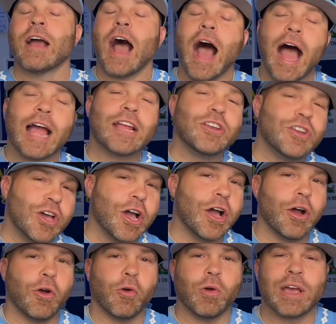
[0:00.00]
I
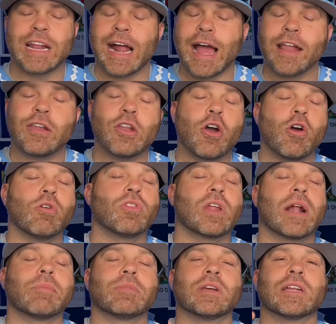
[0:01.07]
know that
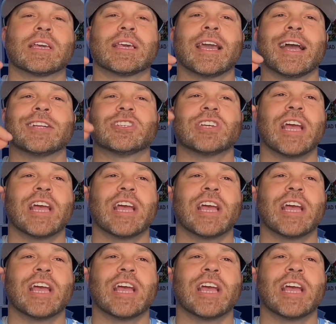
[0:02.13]
I'm going to catch